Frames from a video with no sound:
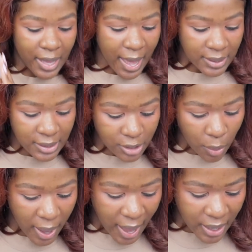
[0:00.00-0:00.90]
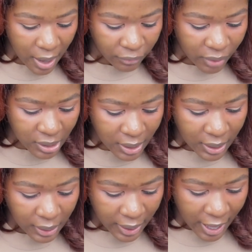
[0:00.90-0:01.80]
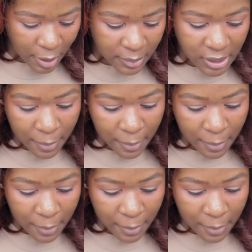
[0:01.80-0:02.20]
yes, let's go ahead and read the claims